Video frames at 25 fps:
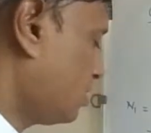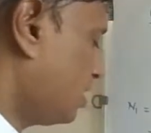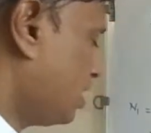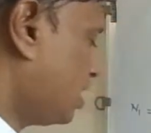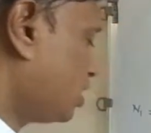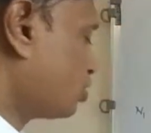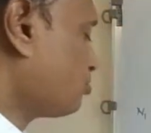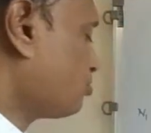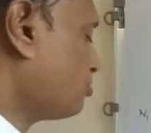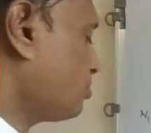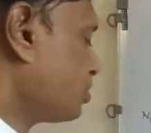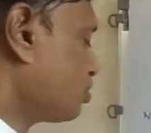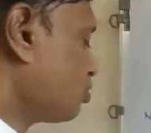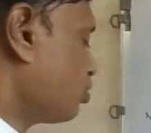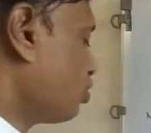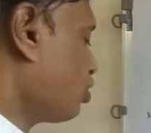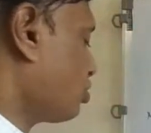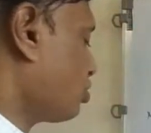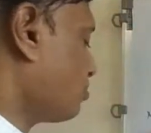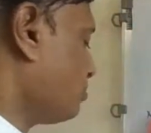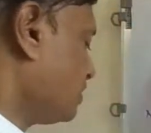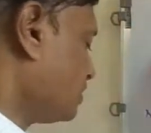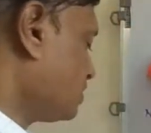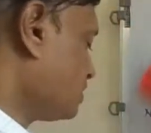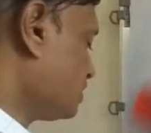atomic
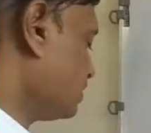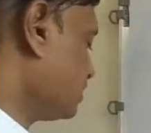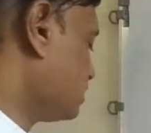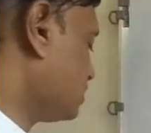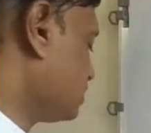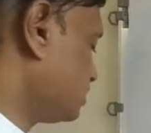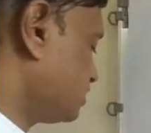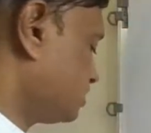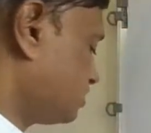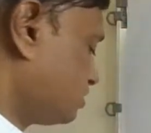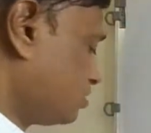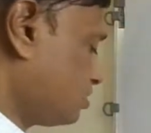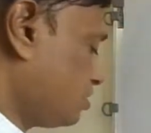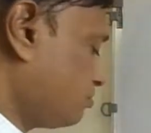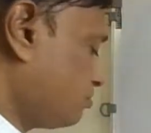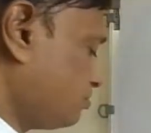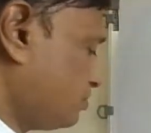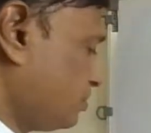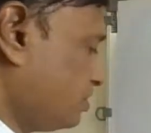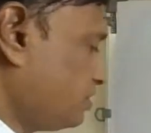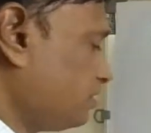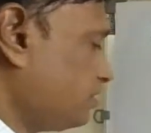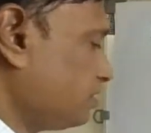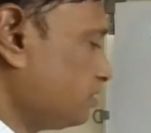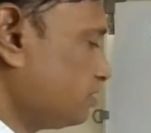orbitals of
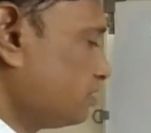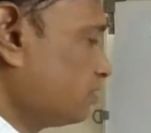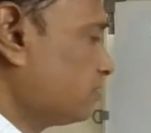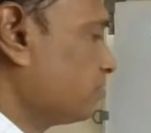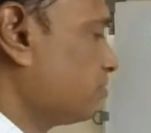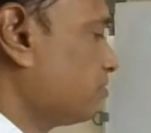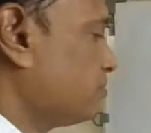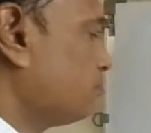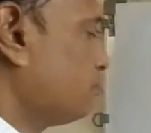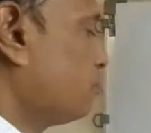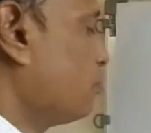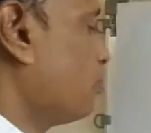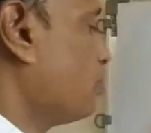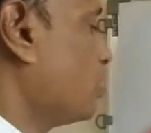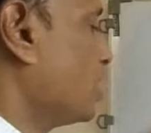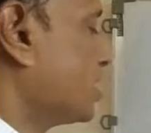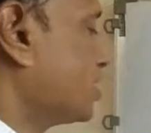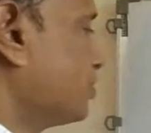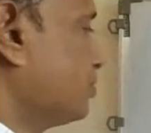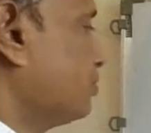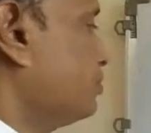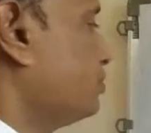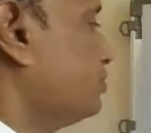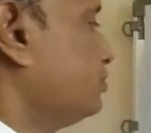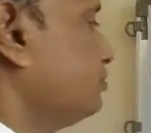the
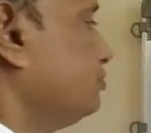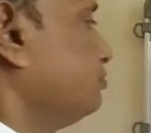molecule.